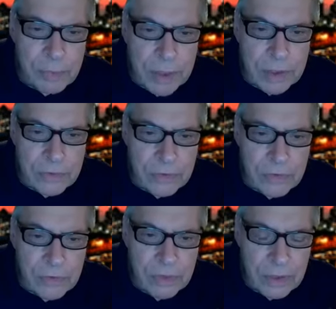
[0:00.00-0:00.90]

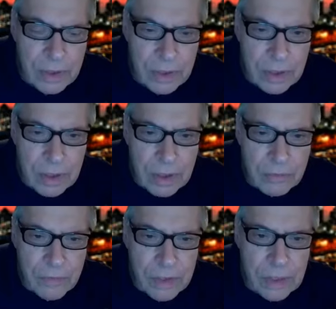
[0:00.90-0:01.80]
picks
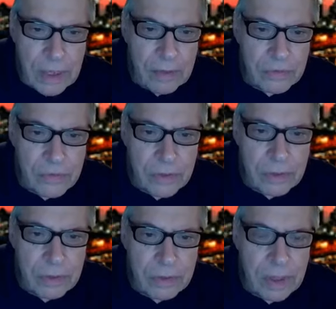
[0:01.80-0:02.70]
for the
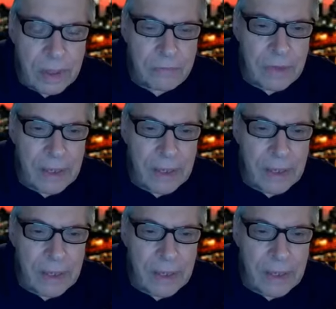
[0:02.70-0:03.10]
Council of